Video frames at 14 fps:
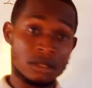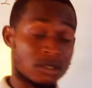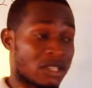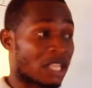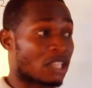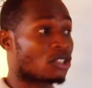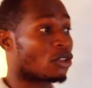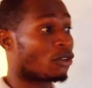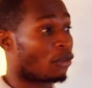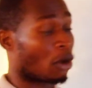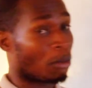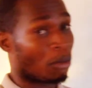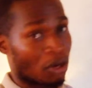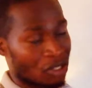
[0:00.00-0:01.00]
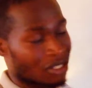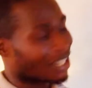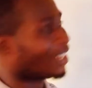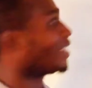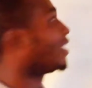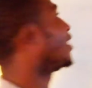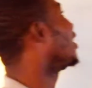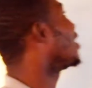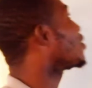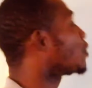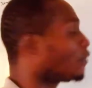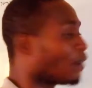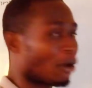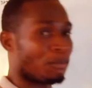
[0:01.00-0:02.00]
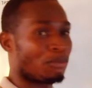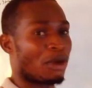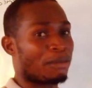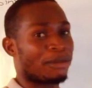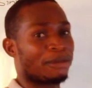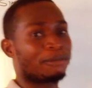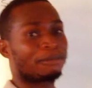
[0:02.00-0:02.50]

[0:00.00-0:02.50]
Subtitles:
Thank you so very much, and let's solve our problem.